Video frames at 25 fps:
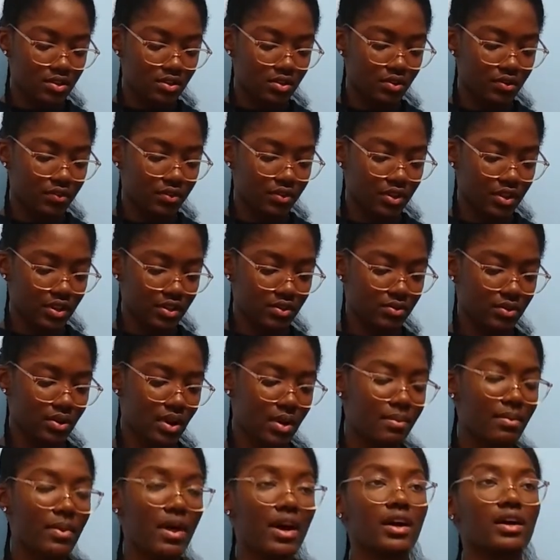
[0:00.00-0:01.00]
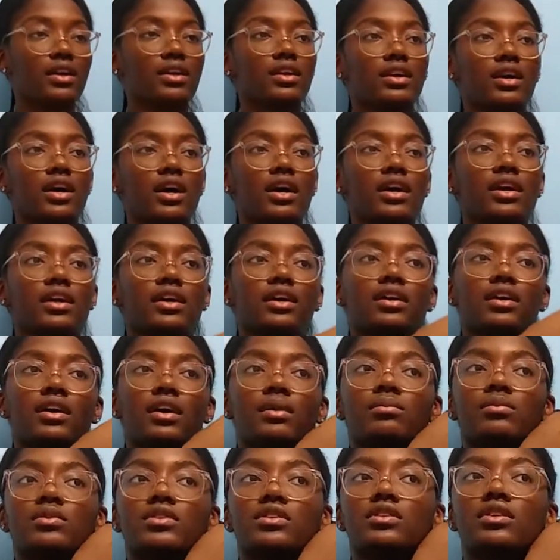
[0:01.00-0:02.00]
So for this one, I'm not gonna cut it.
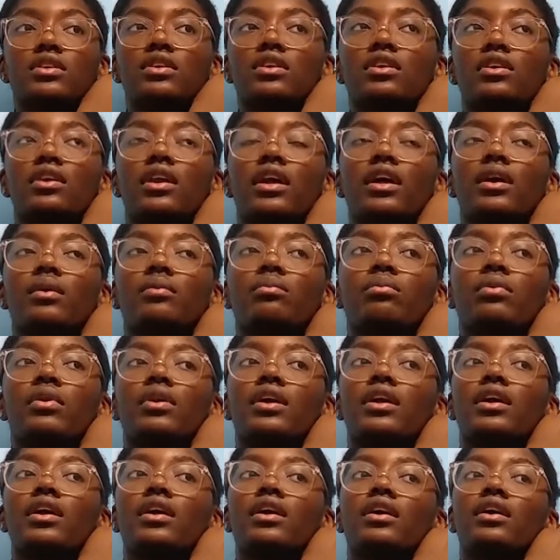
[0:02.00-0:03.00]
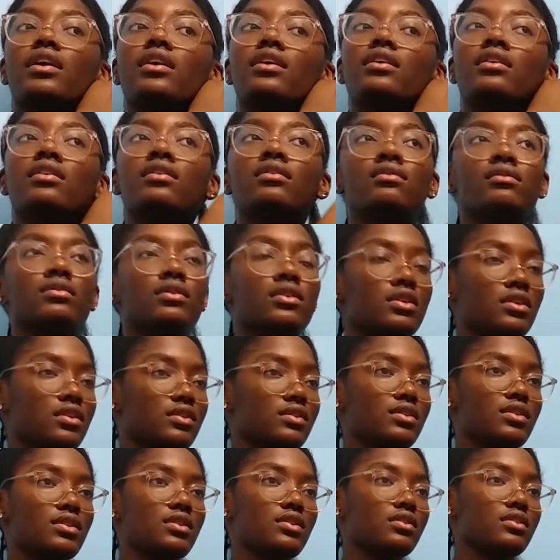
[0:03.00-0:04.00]
I'm just gonna like put it in
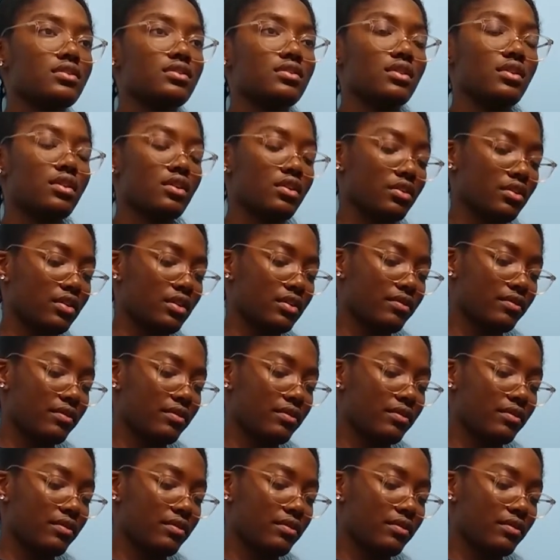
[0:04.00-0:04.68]
because it's literally